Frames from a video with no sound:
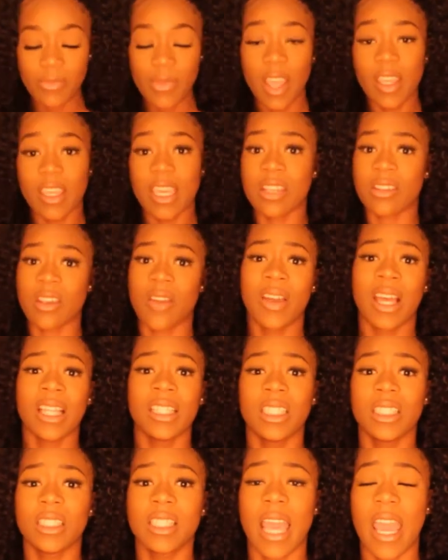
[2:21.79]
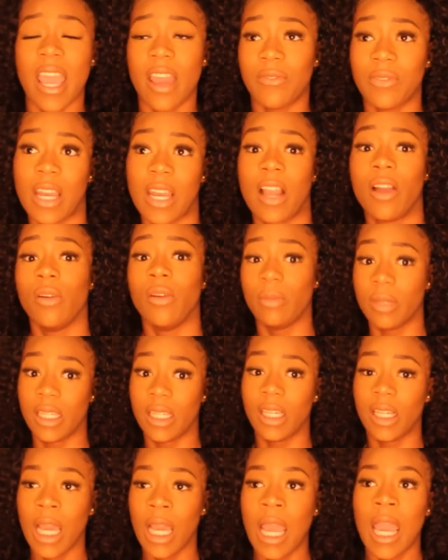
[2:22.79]
Yes, I've had this hair for like a
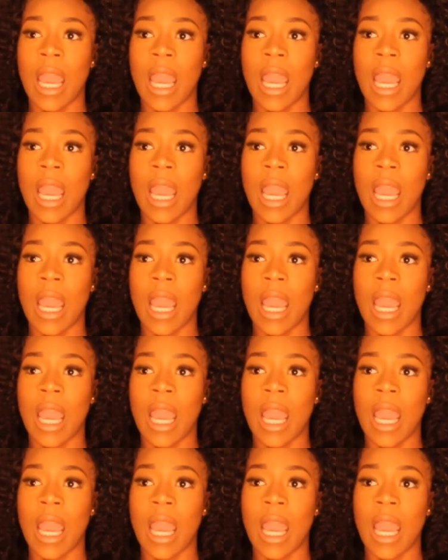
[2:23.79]
week